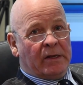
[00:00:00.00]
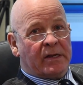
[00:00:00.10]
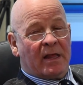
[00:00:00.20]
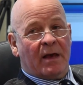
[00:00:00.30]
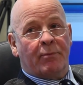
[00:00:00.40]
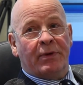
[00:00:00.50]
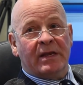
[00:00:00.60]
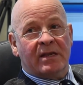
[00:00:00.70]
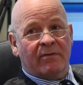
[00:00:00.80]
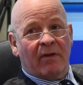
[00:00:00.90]
So that
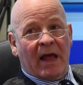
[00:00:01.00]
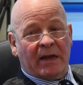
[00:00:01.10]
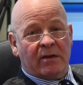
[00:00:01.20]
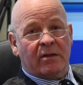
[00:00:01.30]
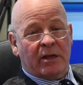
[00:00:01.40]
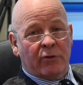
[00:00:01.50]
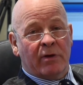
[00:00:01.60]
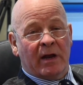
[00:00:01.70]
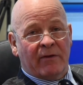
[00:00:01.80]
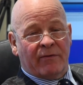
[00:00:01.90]
piece of land that you
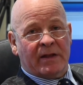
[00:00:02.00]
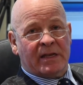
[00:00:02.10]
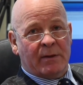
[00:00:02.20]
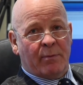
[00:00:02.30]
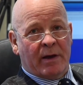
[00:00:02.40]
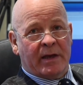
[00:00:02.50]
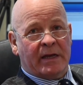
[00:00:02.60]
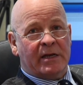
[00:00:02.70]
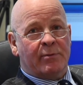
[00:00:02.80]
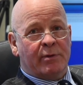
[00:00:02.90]
really fancy
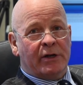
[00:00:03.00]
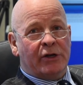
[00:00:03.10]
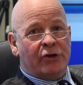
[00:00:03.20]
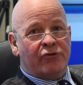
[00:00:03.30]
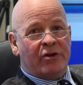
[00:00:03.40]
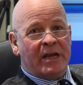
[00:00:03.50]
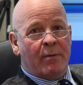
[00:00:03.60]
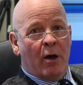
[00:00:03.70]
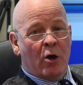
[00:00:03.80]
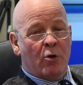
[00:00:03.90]
buying to build your dream
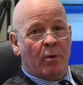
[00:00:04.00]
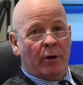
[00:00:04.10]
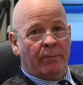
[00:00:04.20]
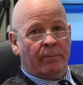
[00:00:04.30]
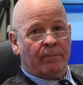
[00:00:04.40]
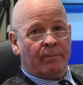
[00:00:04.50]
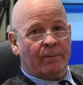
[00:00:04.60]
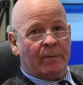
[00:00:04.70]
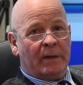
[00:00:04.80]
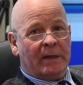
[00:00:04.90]
home on,
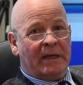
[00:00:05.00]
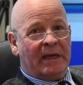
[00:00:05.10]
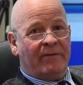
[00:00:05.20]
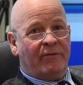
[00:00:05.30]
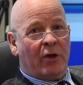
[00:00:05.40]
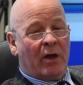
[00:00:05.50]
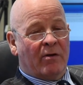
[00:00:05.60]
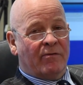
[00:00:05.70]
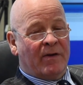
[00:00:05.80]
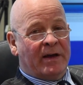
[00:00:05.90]
if you
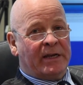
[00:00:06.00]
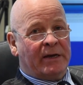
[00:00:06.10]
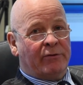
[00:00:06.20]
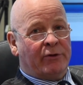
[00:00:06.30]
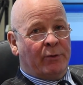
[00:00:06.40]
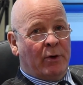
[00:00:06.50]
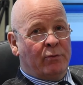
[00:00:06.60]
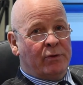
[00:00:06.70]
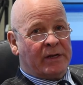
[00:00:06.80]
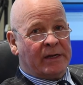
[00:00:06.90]
can't find out who
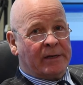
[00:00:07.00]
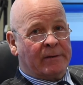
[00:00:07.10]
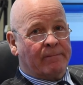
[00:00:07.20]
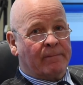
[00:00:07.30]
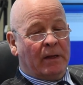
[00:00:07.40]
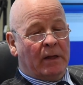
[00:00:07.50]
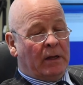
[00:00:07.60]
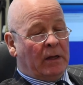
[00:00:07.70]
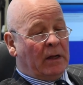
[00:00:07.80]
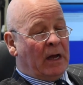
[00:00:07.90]
owns it,
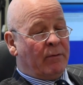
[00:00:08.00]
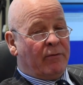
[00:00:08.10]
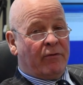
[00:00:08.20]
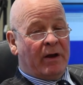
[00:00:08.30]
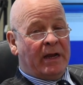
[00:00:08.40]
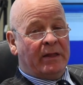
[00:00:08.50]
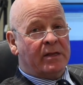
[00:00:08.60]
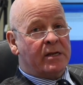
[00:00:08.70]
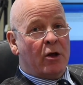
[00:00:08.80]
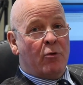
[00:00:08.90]
I'm afraid
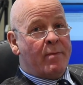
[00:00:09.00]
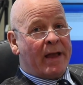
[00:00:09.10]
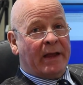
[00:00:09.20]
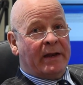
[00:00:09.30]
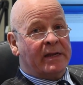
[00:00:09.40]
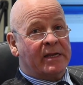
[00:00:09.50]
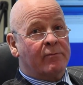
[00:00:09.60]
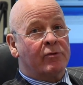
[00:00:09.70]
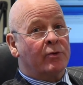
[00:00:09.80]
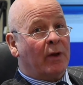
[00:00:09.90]
there's no
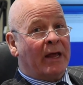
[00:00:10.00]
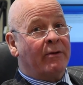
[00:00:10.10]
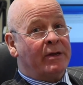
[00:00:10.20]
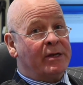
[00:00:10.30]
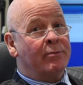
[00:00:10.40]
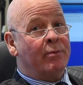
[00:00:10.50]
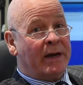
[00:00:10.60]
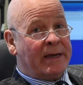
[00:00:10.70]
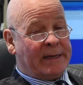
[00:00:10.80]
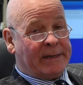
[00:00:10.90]
mechanism to allow you to
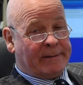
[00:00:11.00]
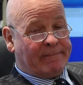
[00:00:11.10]
buy it.